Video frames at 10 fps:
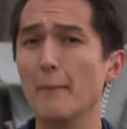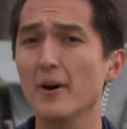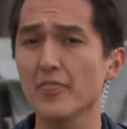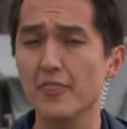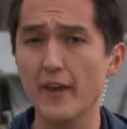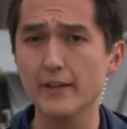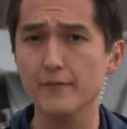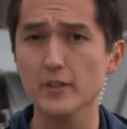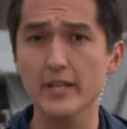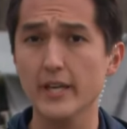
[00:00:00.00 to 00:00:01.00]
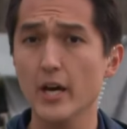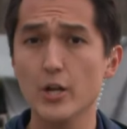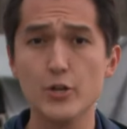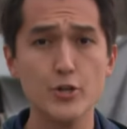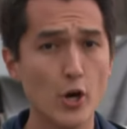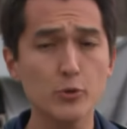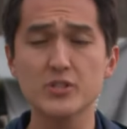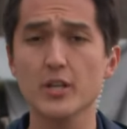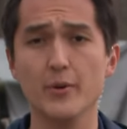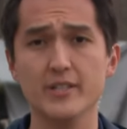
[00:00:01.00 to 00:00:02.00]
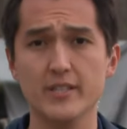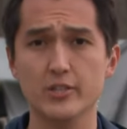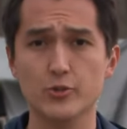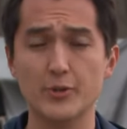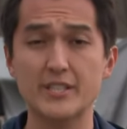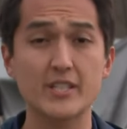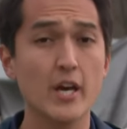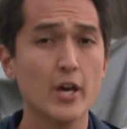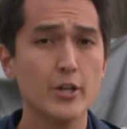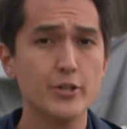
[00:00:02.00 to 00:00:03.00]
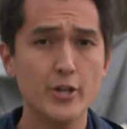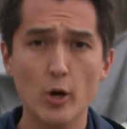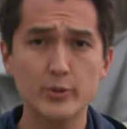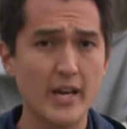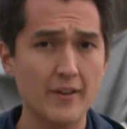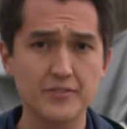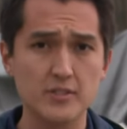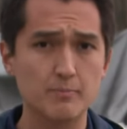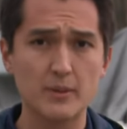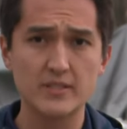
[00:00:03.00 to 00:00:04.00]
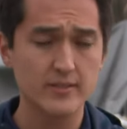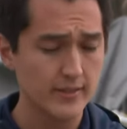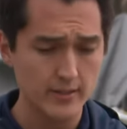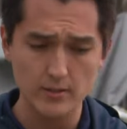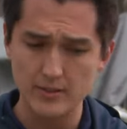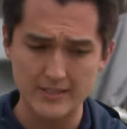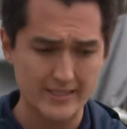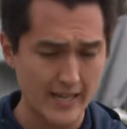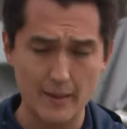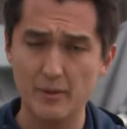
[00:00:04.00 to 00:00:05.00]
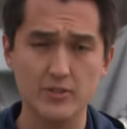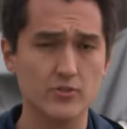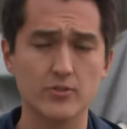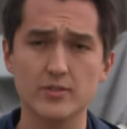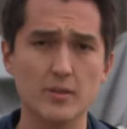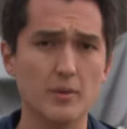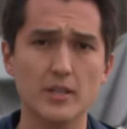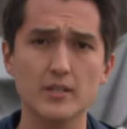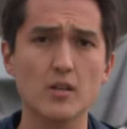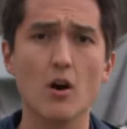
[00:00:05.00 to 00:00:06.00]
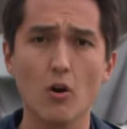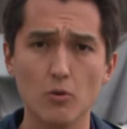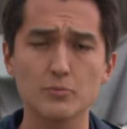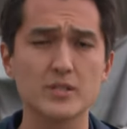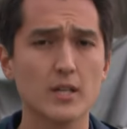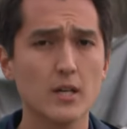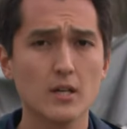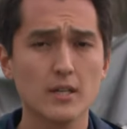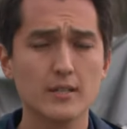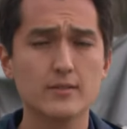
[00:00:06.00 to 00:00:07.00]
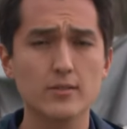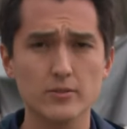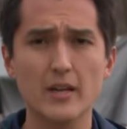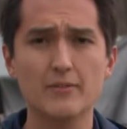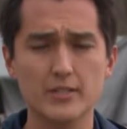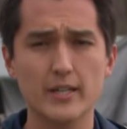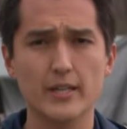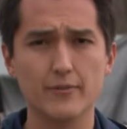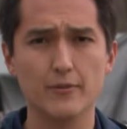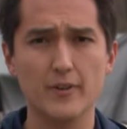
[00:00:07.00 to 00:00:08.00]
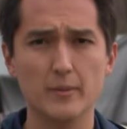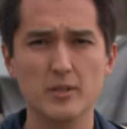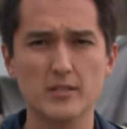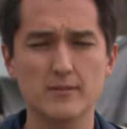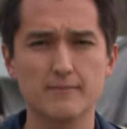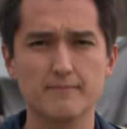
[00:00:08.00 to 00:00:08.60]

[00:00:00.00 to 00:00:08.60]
but thankfully, no serious injuries, no deaths, but still the damage to some of these homes is still devastating for families.